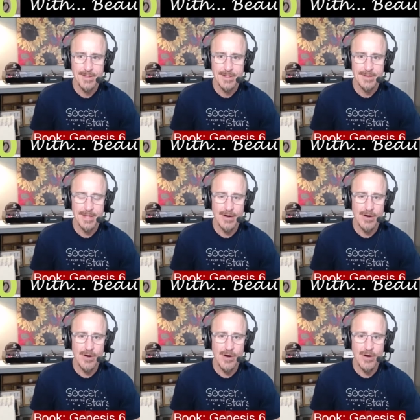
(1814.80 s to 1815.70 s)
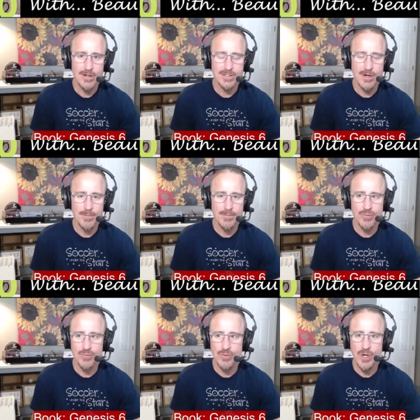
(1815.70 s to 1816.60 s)
that our hearts are
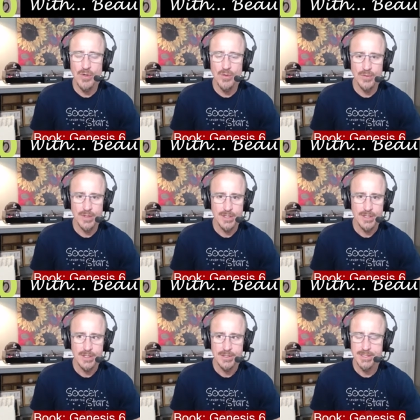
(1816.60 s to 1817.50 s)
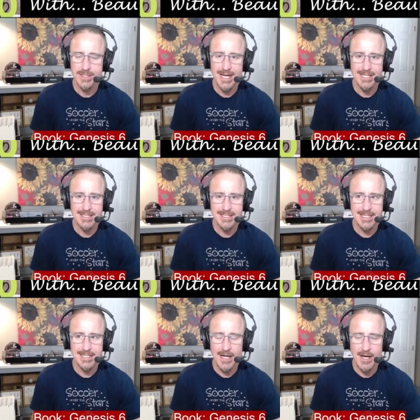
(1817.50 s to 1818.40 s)
prone to not
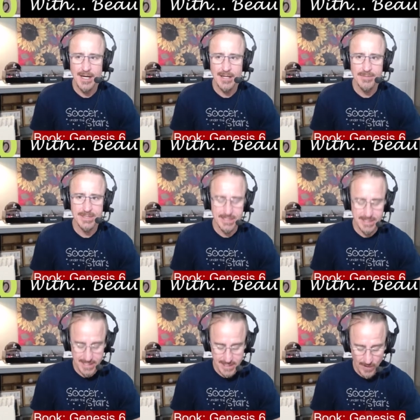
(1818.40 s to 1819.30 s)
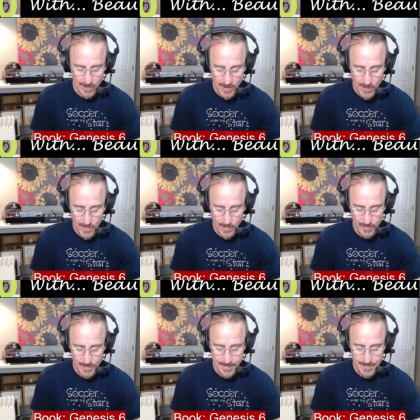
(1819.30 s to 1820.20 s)
seek God but to seek our
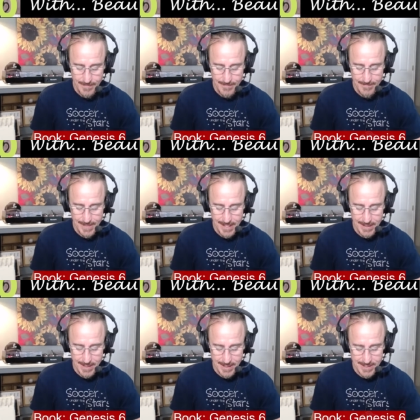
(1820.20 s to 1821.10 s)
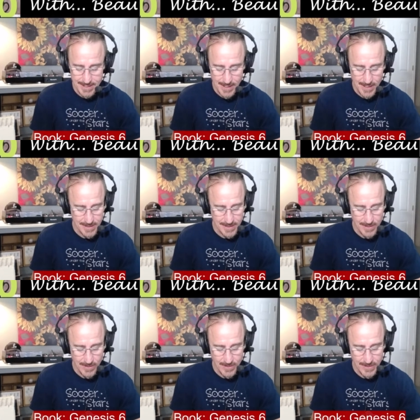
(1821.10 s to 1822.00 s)
own and God saw that
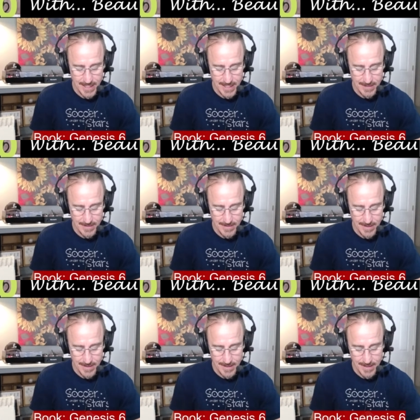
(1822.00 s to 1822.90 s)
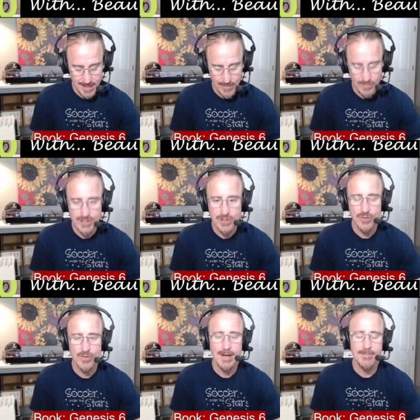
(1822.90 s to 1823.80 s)
the earth and, and, and it was
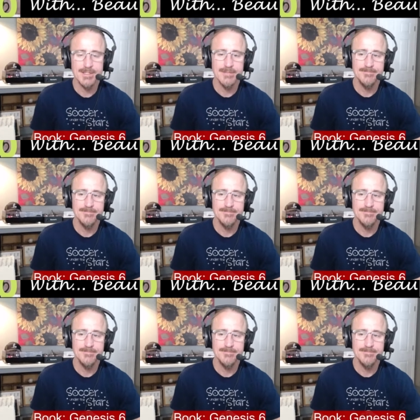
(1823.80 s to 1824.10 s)
corrupt.